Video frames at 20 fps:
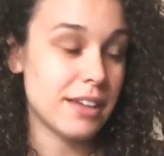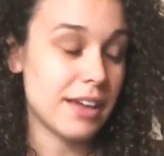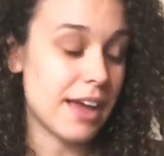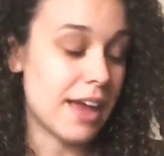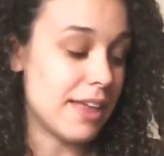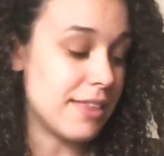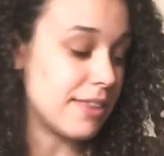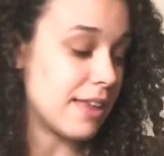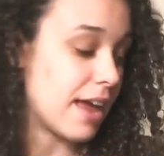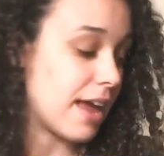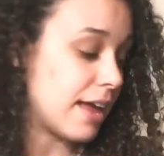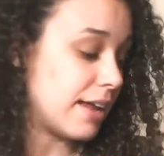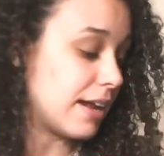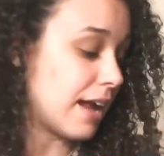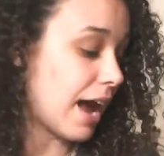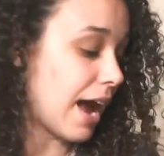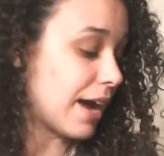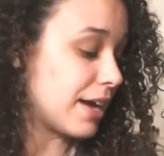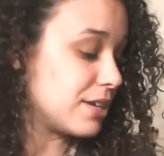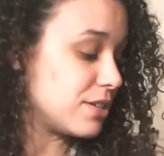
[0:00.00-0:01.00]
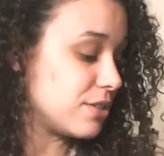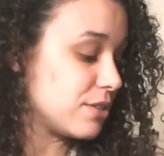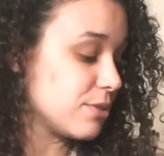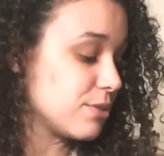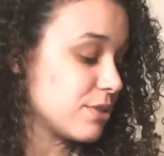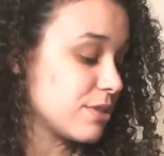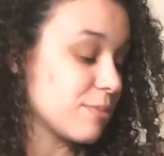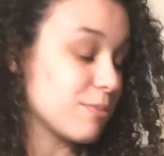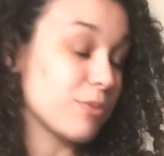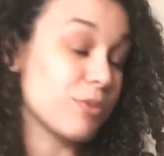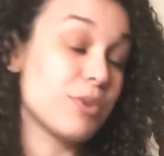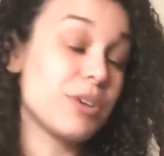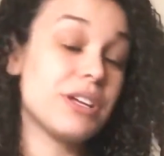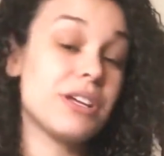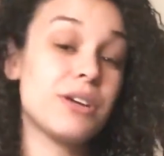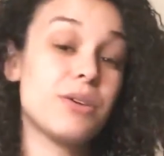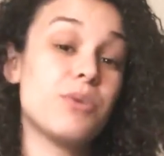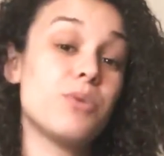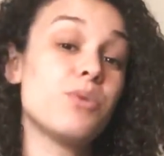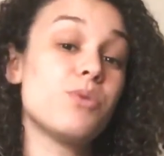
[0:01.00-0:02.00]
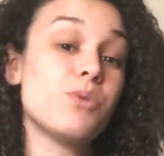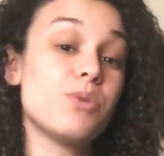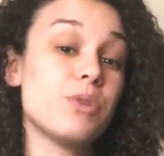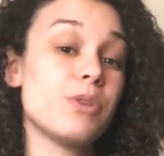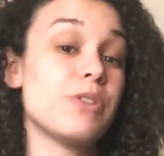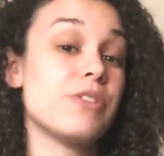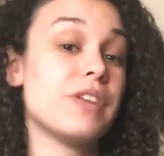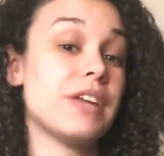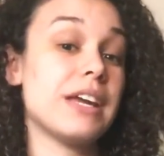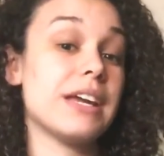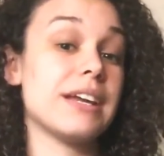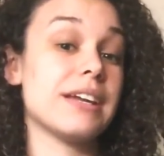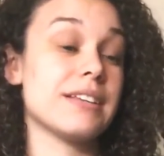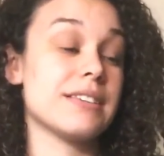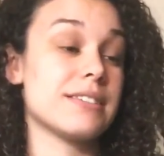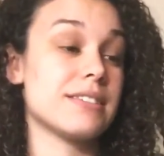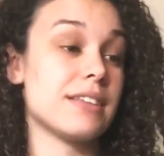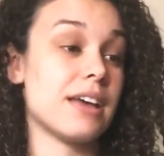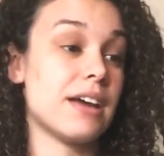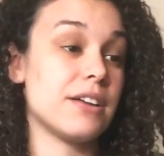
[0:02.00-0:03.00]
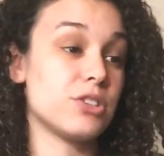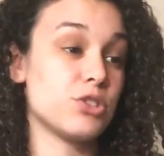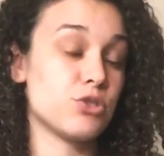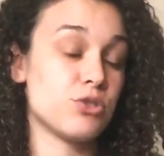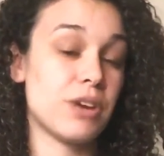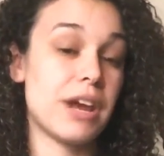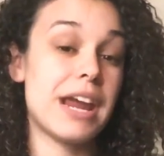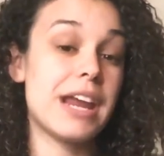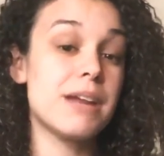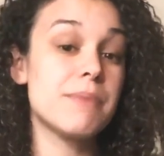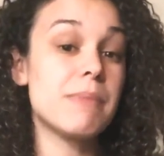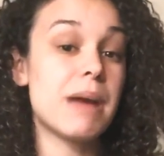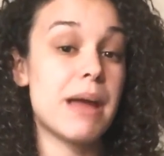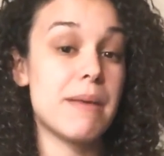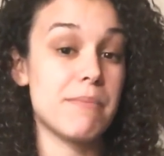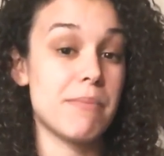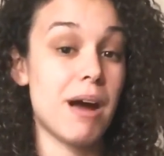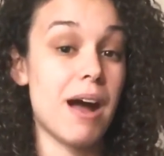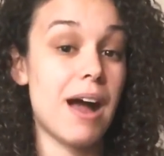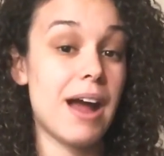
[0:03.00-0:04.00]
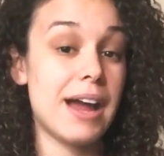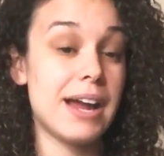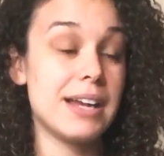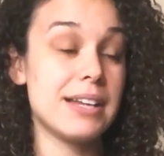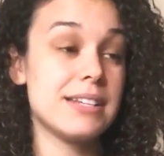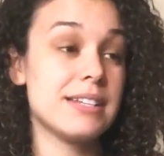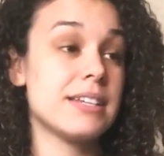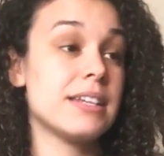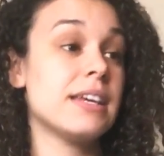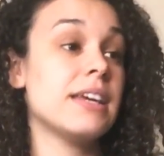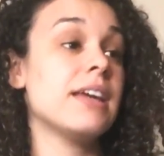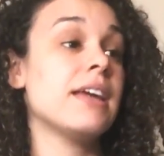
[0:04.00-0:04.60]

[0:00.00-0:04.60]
and then I do some really cool things that train my mind